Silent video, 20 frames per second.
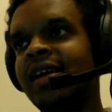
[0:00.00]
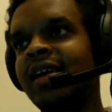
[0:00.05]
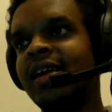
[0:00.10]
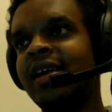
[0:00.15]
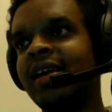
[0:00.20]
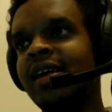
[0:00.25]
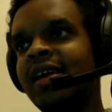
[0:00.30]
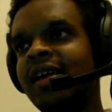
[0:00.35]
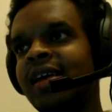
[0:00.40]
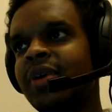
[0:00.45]

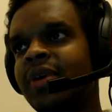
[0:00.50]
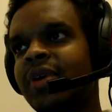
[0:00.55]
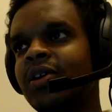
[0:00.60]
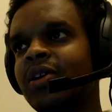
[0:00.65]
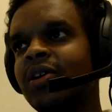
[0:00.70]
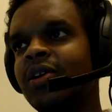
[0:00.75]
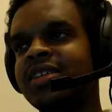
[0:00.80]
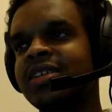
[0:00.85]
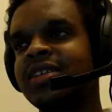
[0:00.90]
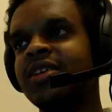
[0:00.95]
because they
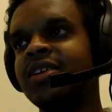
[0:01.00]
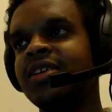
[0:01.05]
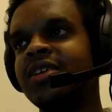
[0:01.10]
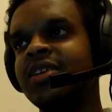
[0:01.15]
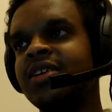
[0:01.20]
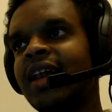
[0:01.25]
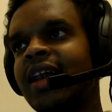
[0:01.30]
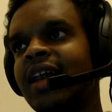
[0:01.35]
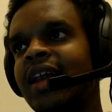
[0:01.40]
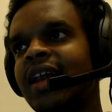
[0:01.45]
know the less
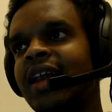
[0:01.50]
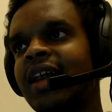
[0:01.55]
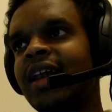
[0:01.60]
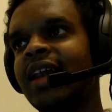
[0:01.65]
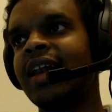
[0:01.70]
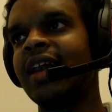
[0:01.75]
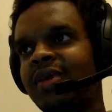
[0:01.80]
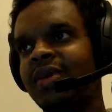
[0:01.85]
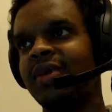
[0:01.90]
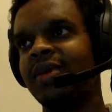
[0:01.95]
time
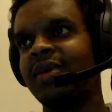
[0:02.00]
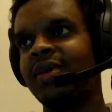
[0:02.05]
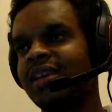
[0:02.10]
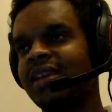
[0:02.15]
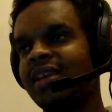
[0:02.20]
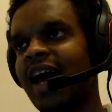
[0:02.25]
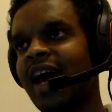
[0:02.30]
England have,